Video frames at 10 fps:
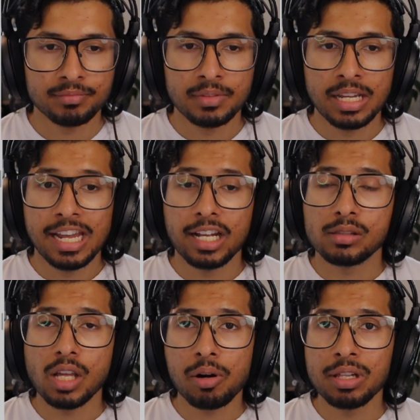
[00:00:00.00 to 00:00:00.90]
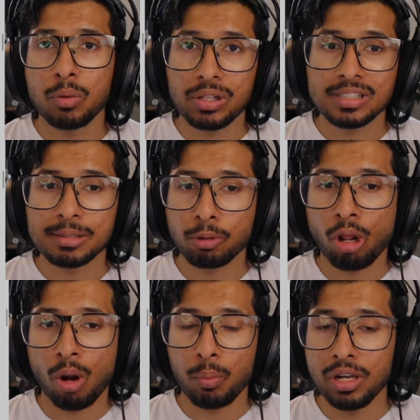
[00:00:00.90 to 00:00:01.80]
It's not really well supported on
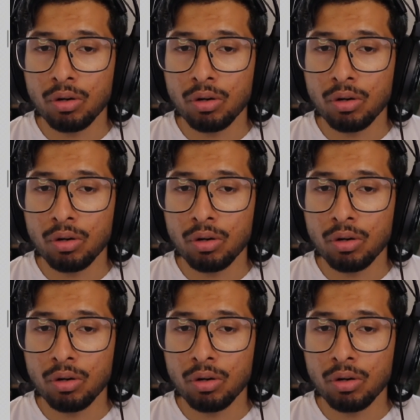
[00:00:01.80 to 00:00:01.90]
Windows,